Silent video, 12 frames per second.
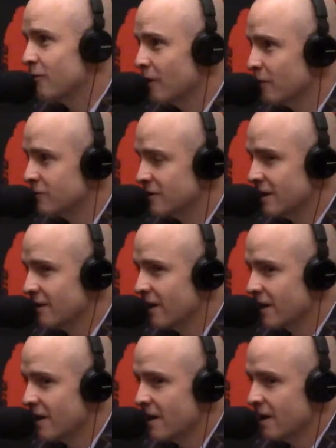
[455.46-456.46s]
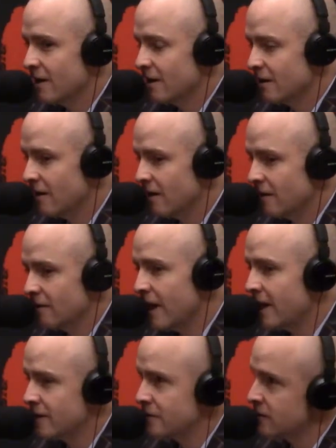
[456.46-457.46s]
without seeing like
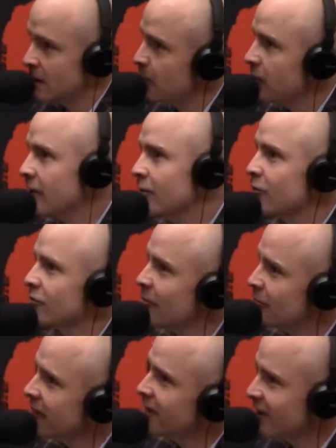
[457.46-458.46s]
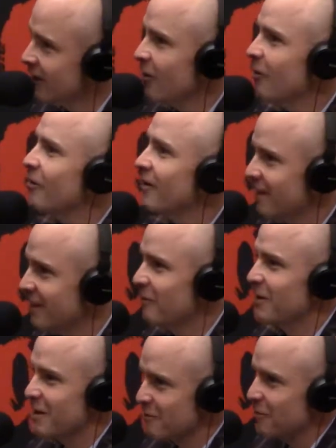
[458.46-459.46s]
Lettuce Zeppelin or something,
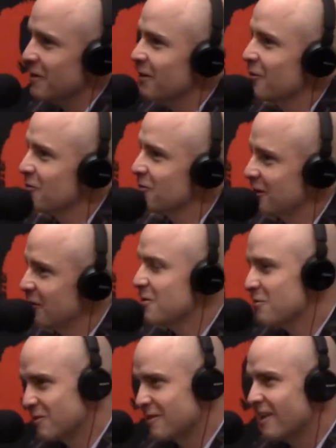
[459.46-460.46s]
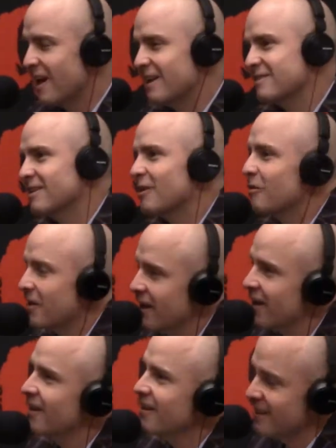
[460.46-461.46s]
whatever it is, you see that and it's like,
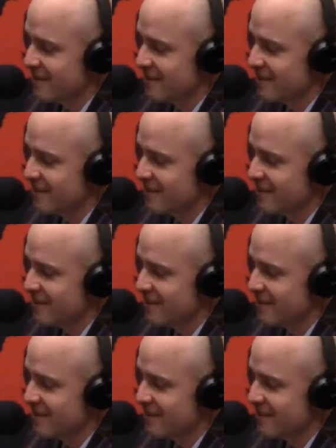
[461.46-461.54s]
okay.